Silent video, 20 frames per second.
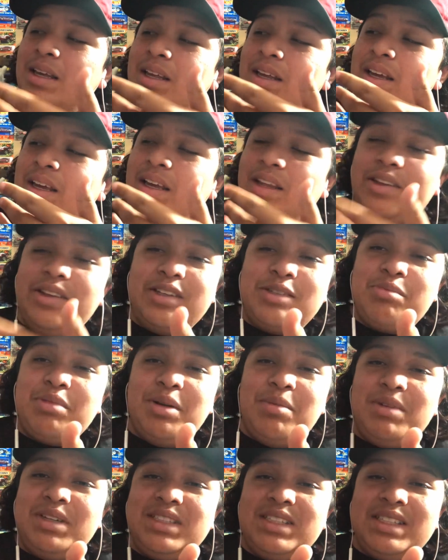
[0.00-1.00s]
It looks
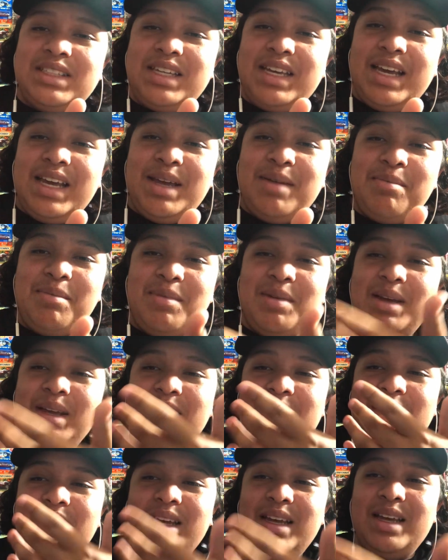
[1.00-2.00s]
pretty much the same,
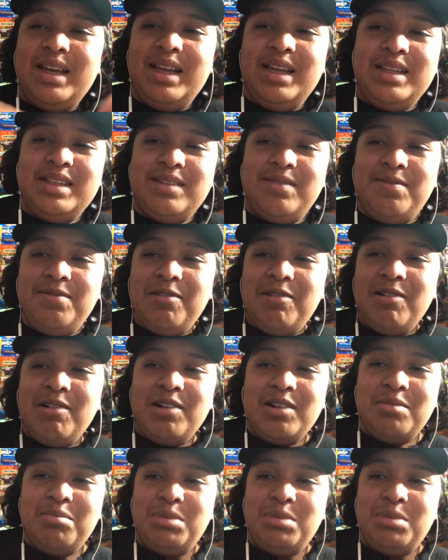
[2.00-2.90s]
and it's a Ford,